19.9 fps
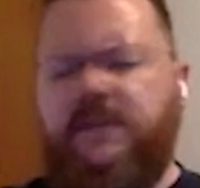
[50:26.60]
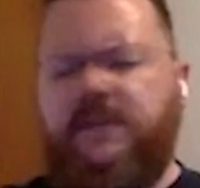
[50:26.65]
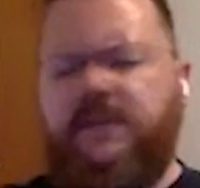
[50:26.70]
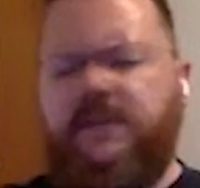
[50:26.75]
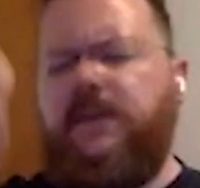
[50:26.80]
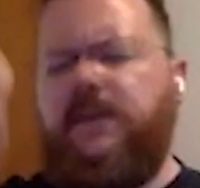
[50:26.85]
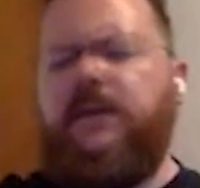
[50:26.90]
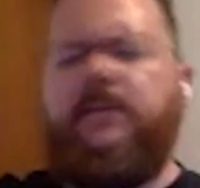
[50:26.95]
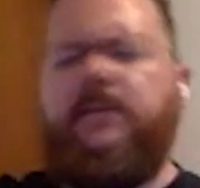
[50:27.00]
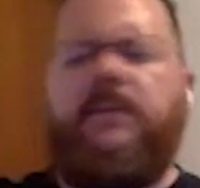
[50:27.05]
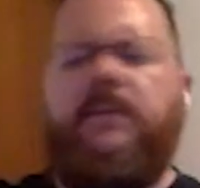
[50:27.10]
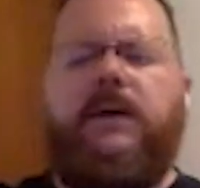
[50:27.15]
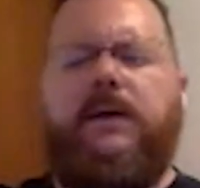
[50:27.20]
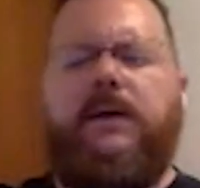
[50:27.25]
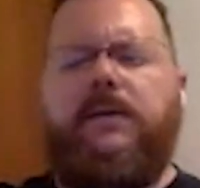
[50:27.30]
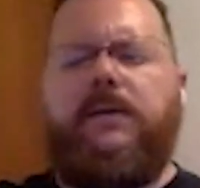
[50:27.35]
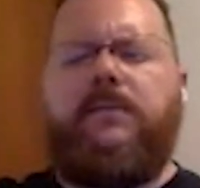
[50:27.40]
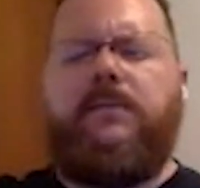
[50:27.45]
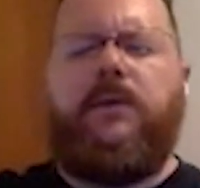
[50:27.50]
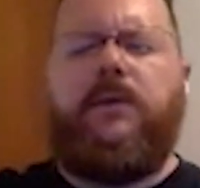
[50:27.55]
see
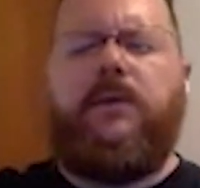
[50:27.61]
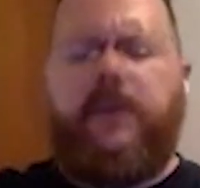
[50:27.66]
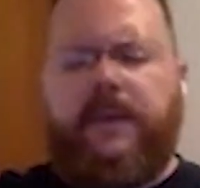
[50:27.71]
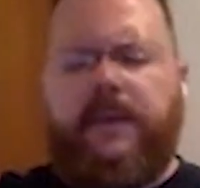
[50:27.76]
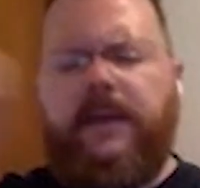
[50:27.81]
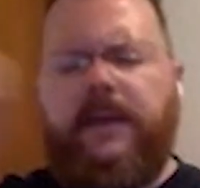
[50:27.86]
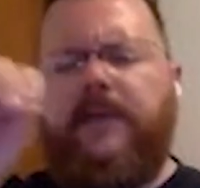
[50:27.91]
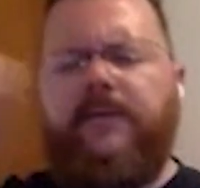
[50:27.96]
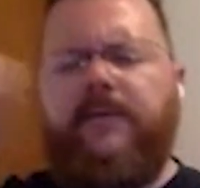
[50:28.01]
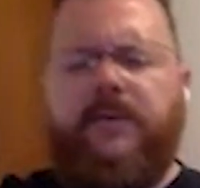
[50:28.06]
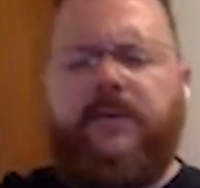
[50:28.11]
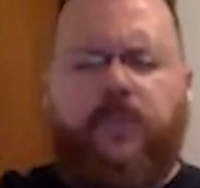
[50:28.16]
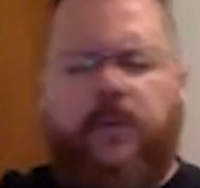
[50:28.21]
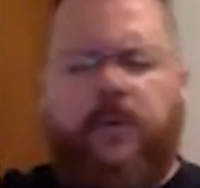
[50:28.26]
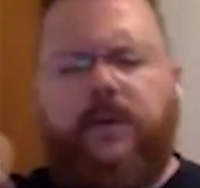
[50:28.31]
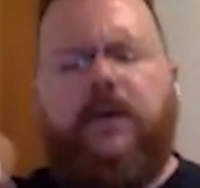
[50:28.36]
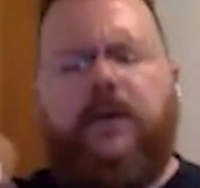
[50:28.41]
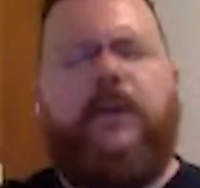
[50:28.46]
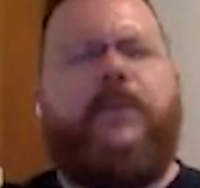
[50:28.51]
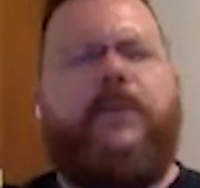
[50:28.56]
you know, a coverage
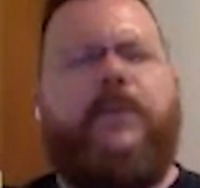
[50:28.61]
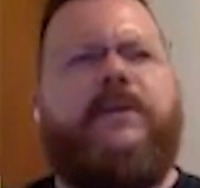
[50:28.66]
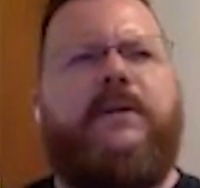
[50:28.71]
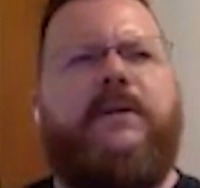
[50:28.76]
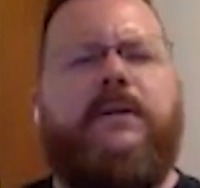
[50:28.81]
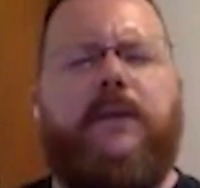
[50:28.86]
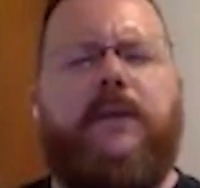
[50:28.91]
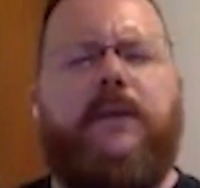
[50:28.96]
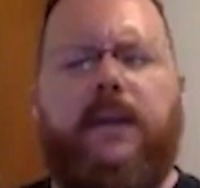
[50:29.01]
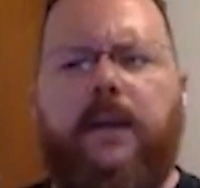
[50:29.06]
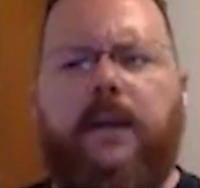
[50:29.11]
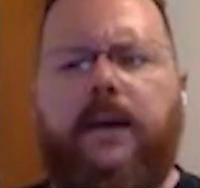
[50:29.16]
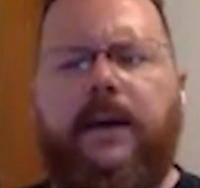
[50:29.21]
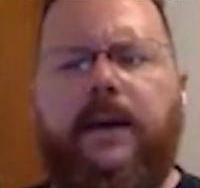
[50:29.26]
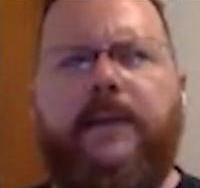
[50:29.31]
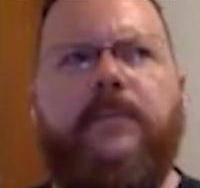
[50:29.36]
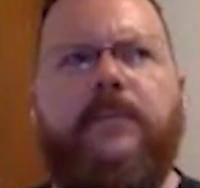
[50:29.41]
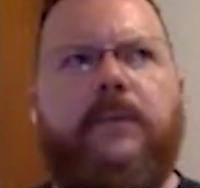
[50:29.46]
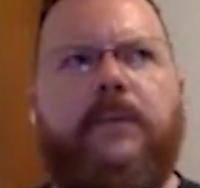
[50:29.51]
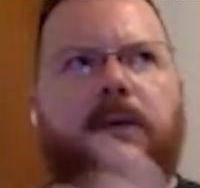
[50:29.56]
warning on a particular
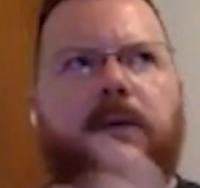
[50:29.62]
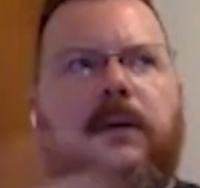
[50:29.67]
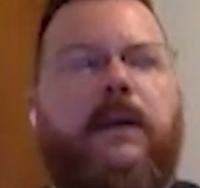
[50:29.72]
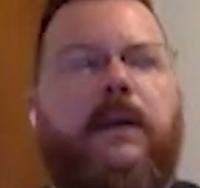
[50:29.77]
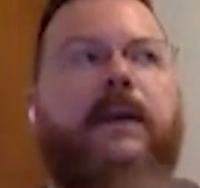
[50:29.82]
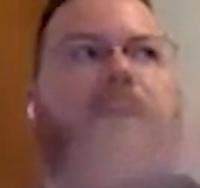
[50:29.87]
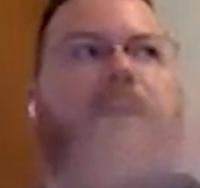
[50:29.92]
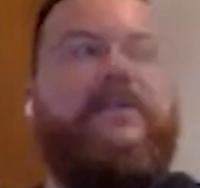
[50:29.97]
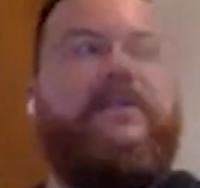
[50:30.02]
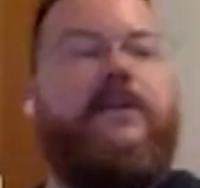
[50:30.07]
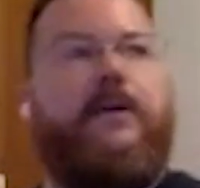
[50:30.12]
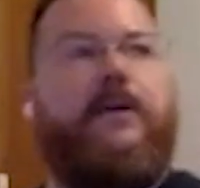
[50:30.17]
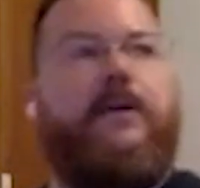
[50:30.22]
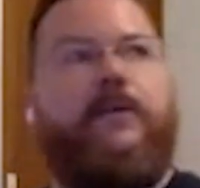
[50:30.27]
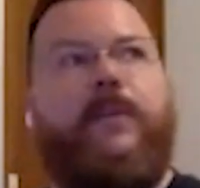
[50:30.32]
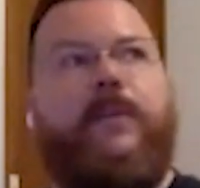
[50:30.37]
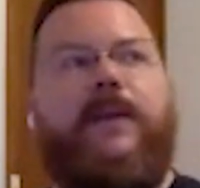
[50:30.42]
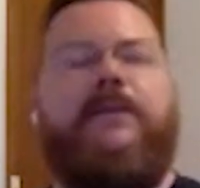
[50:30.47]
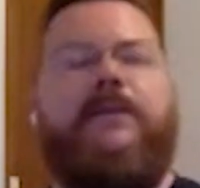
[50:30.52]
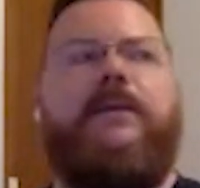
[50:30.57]
line, it actually
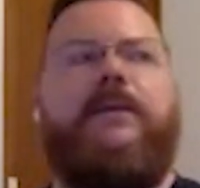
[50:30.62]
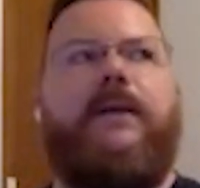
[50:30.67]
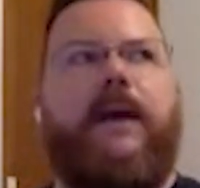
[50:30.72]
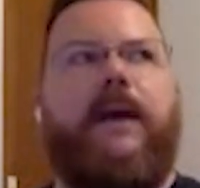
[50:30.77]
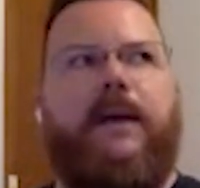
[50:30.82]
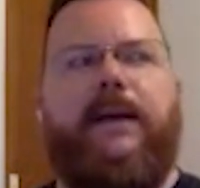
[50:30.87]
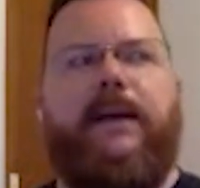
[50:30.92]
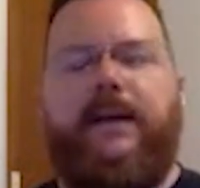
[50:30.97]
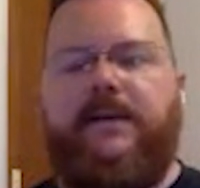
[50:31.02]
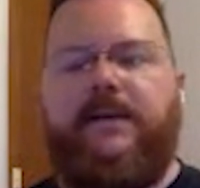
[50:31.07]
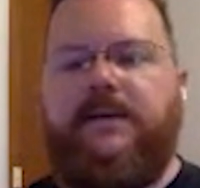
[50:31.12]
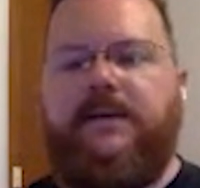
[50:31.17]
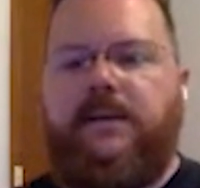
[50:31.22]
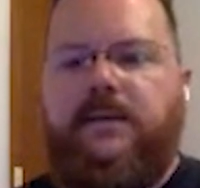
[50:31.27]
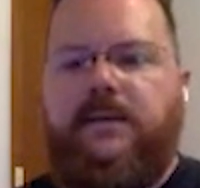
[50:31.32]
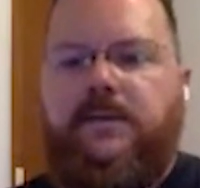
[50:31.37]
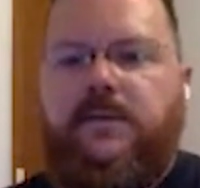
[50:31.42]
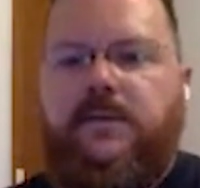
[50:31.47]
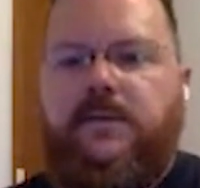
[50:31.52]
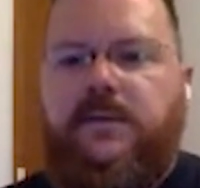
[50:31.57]
goes back to the
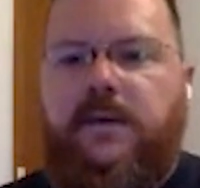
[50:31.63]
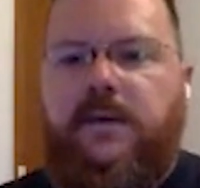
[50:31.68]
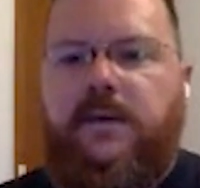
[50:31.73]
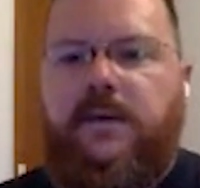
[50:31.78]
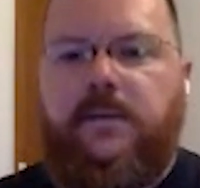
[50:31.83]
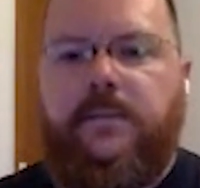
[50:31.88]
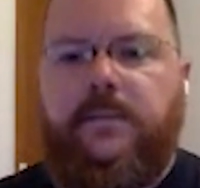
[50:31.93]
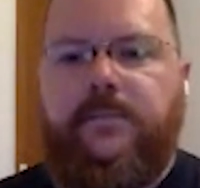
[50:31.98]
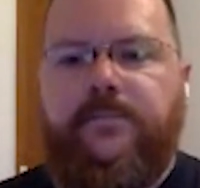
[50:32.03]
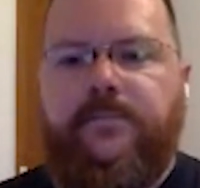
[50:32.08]
unannotated source code.